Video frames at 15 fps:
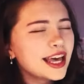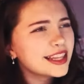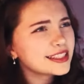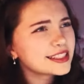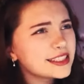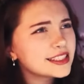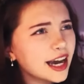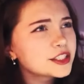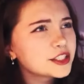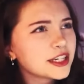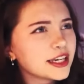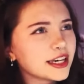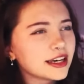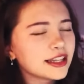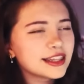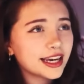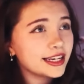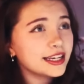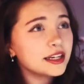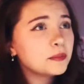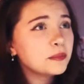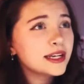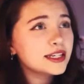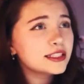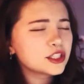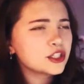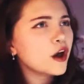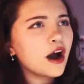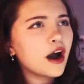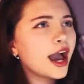this touching that he admitted
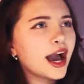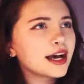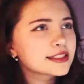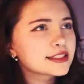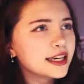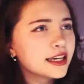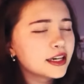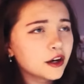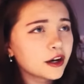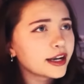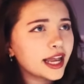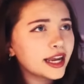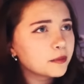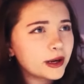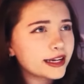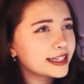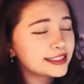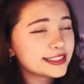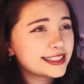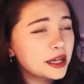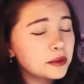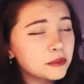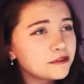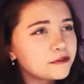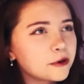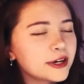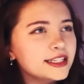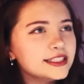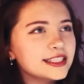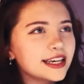to not asking or getting my consent
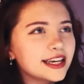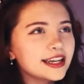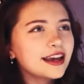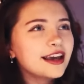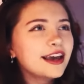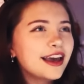before he did,